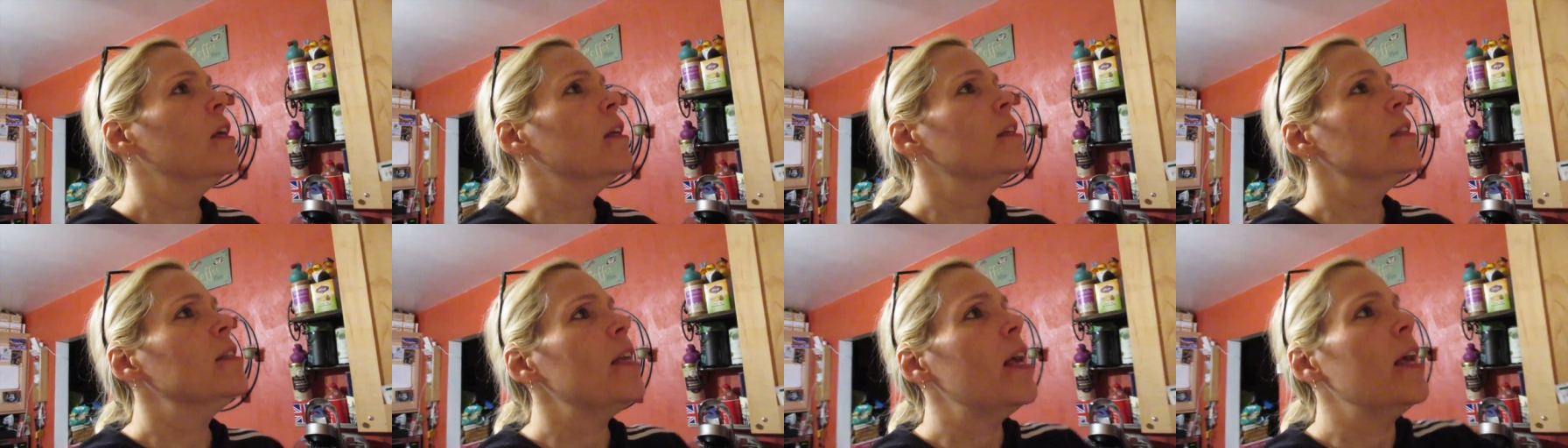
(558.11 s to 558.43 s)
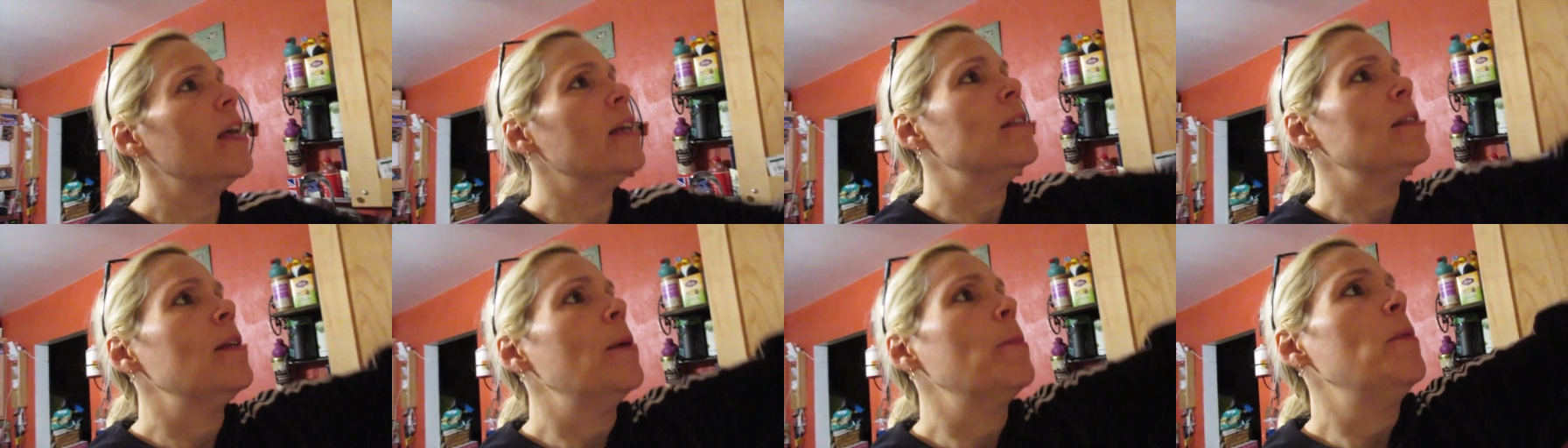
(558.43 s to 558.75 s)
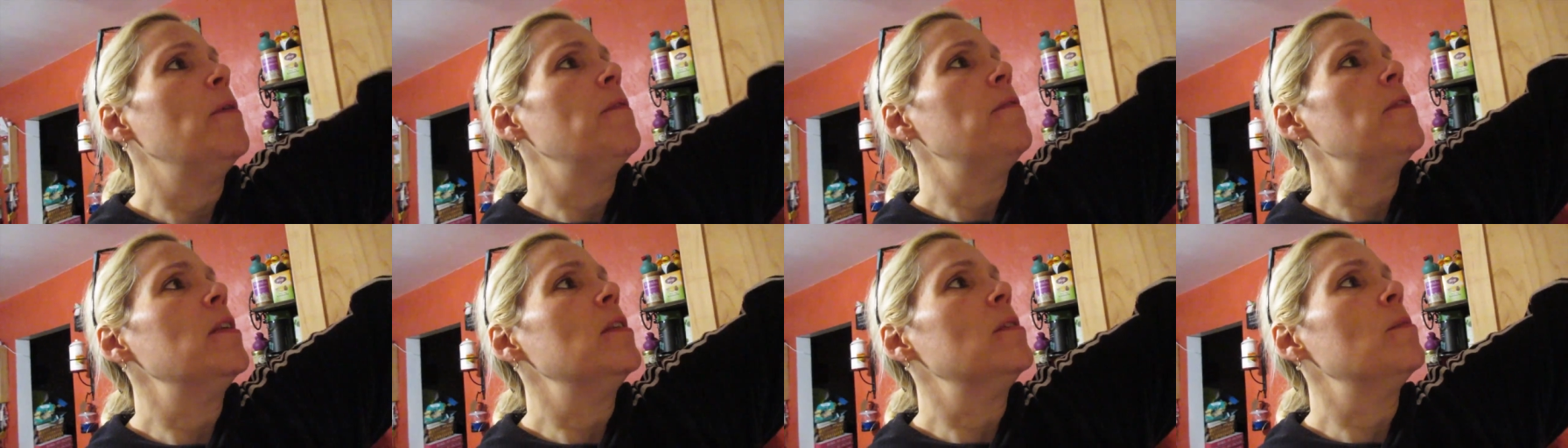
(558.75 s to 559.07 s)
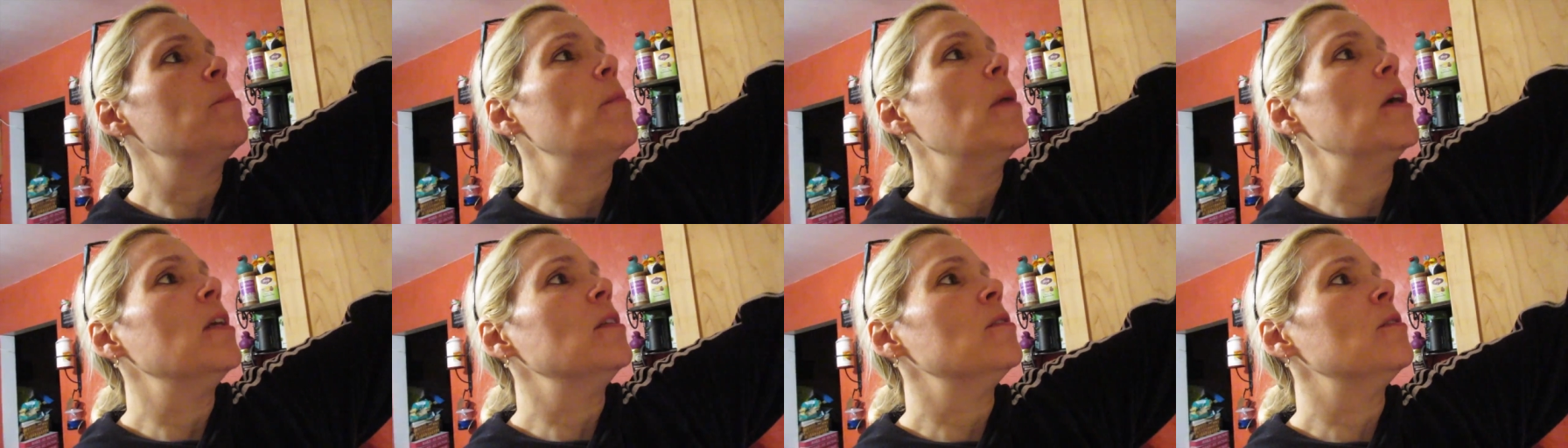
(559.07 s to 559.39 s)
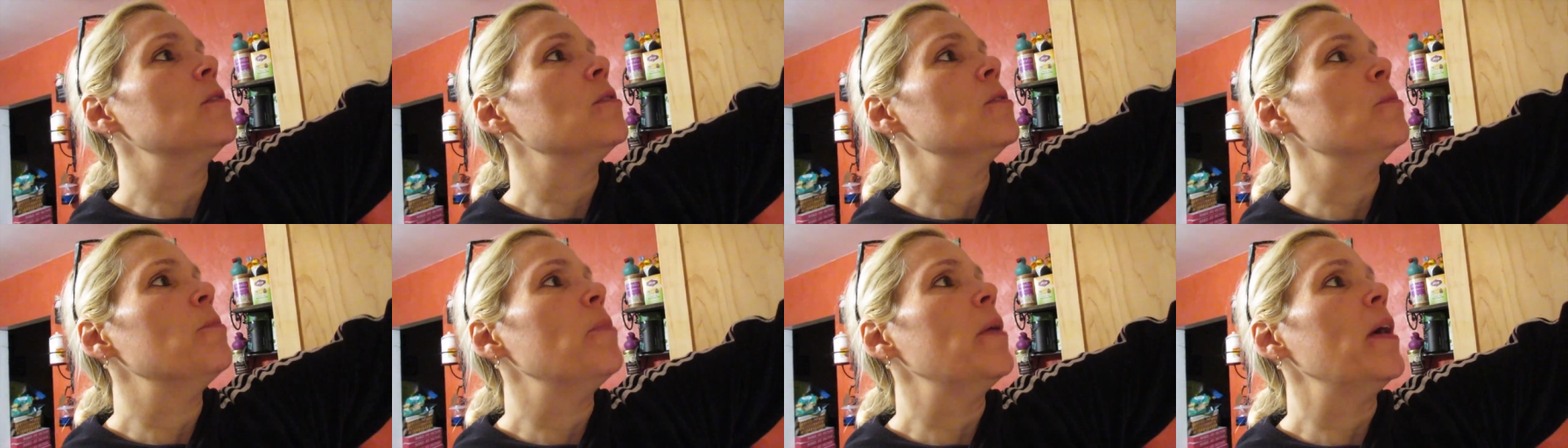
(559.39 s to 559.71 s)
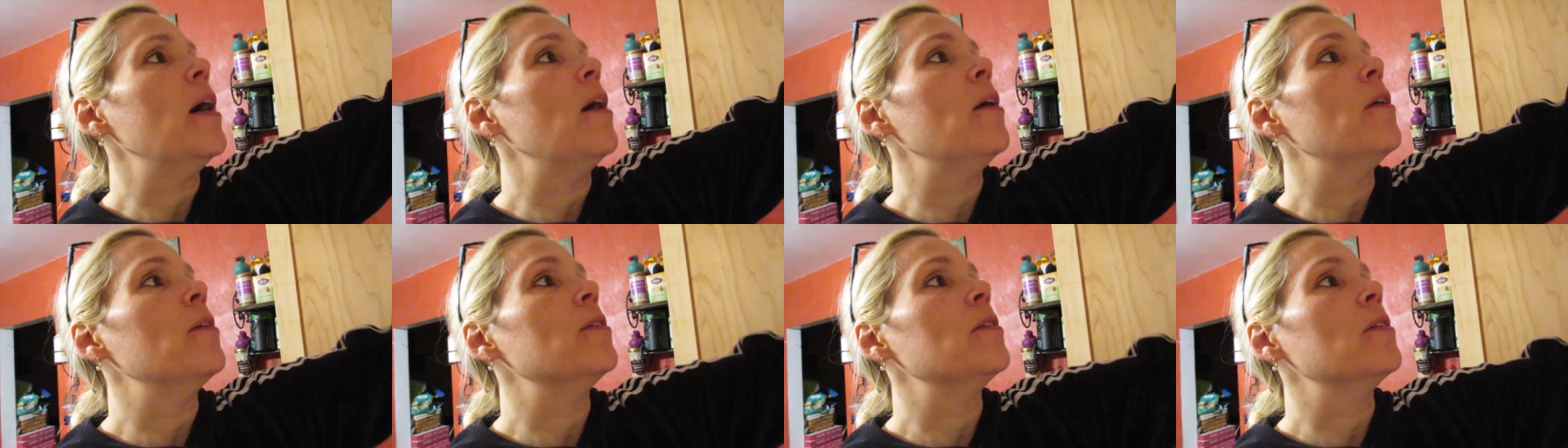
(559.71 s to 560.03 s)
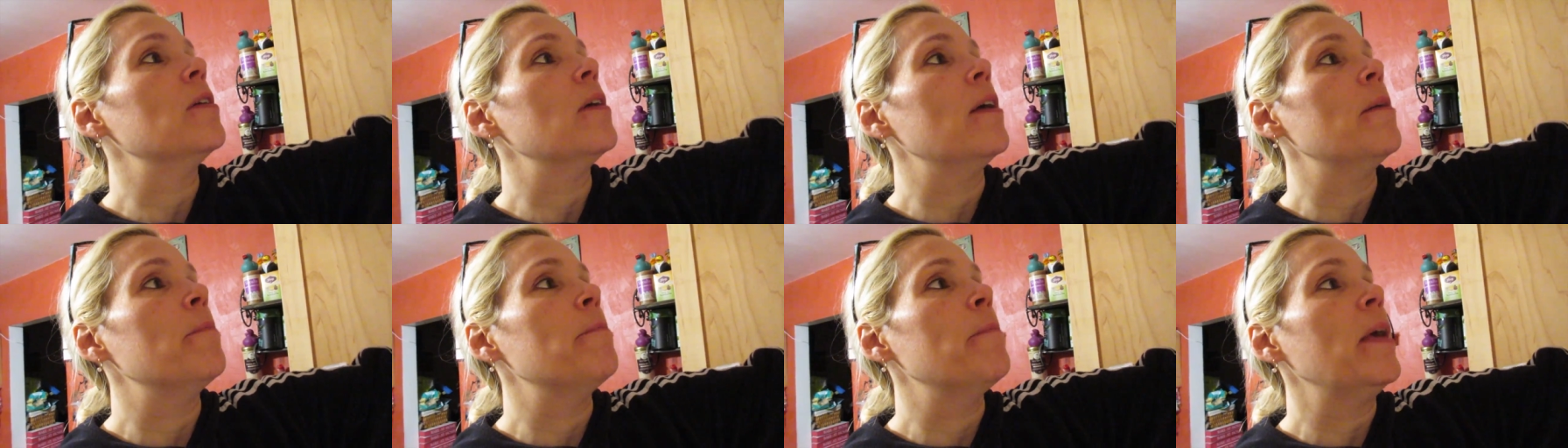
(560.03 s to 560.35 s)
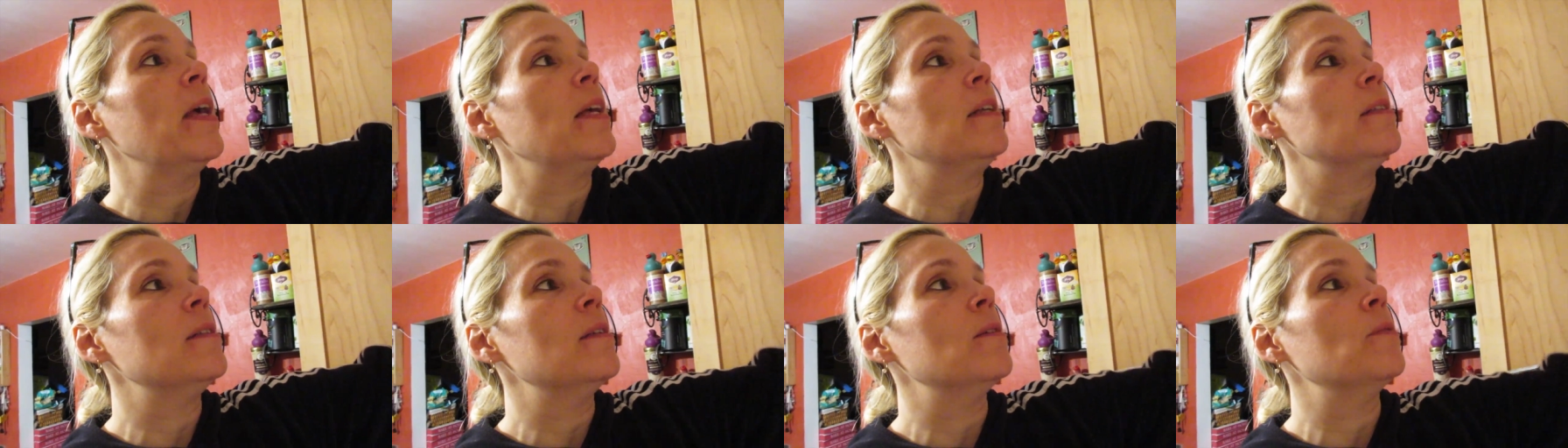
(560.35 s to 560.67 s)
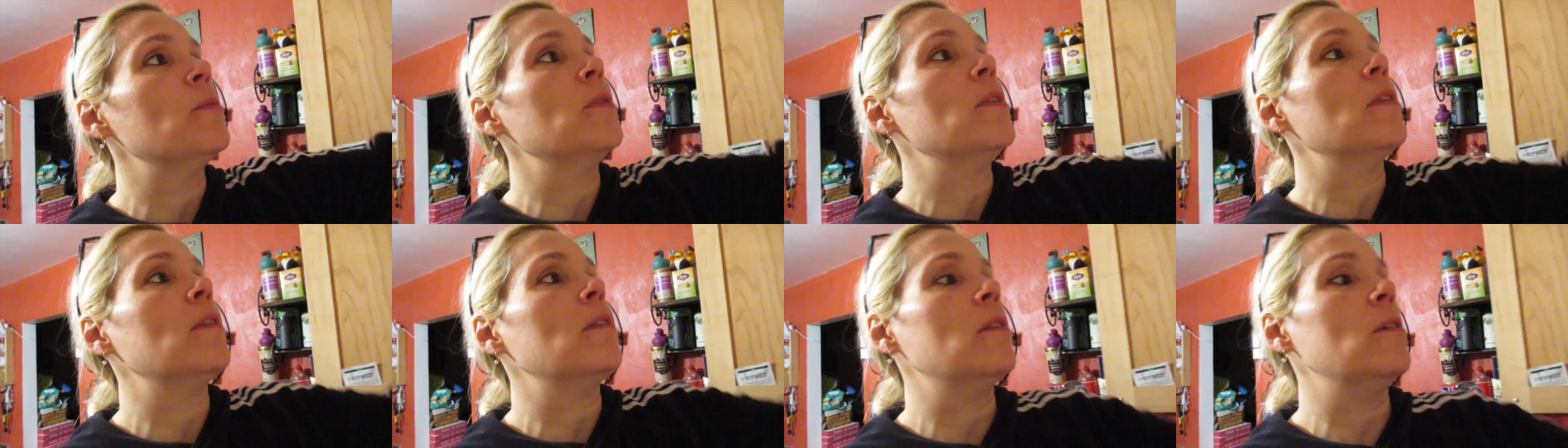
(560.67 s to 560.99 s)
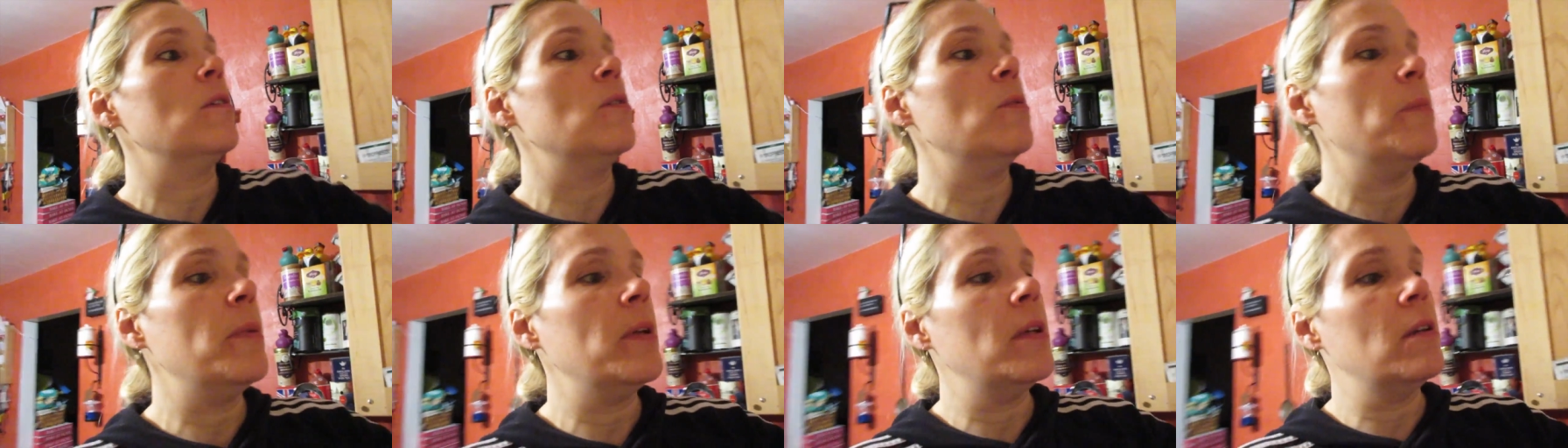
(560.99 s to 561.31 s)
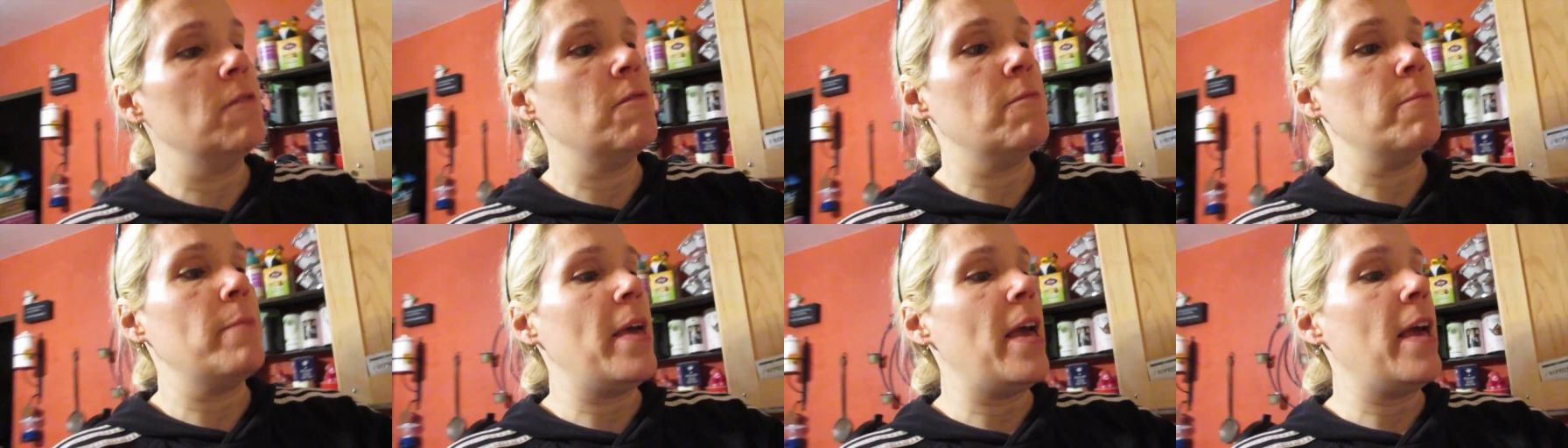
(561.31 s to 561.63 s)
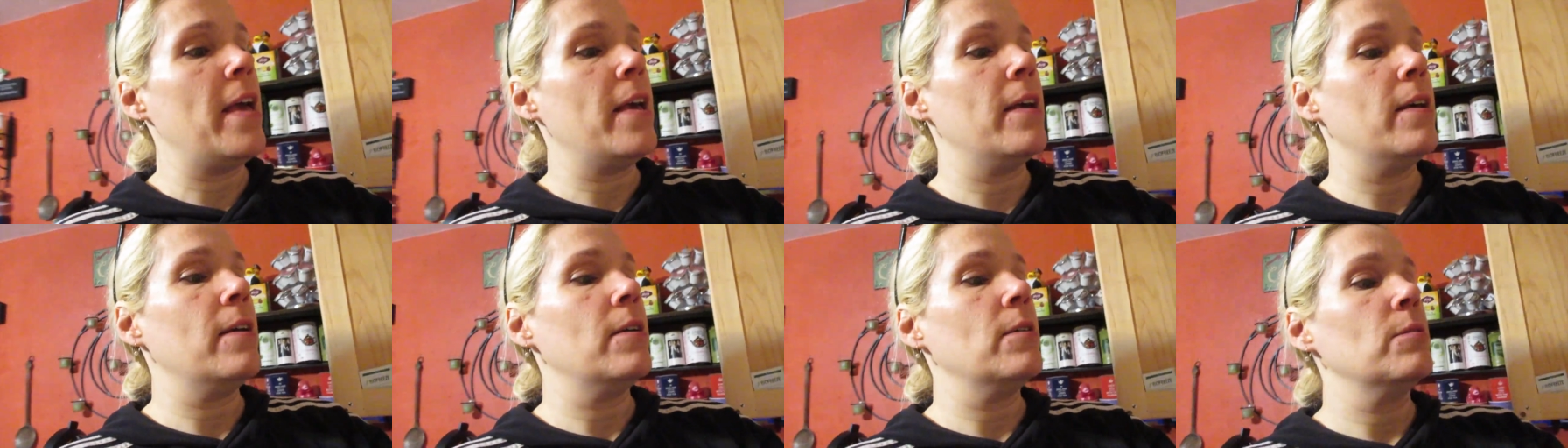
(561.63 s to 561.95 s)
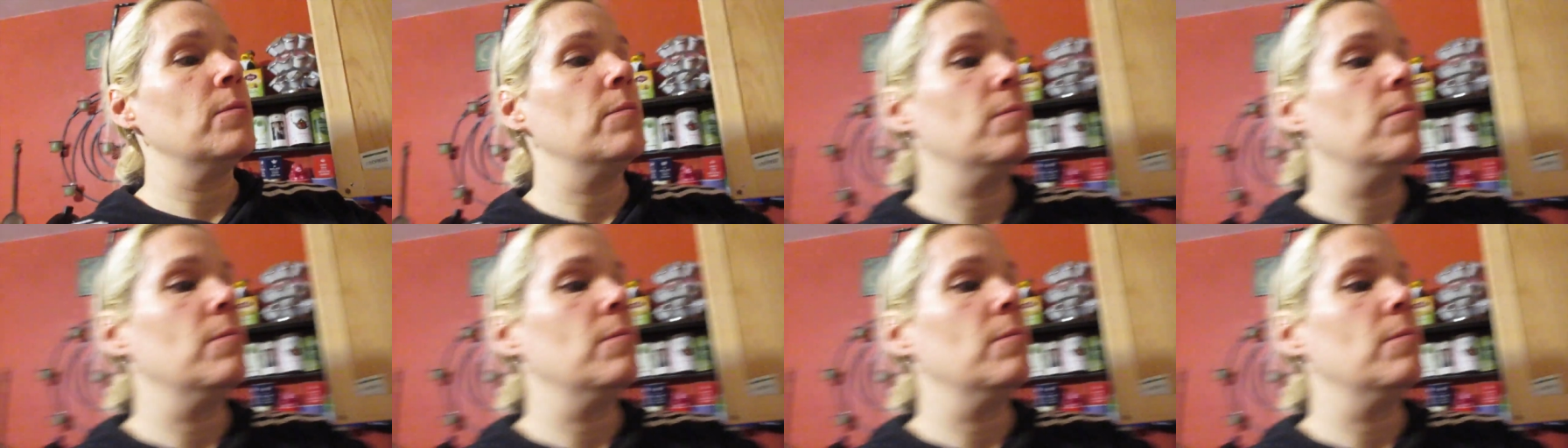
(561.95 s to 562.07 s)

Take some of this mustard powder and mix it with a little bit of mayo.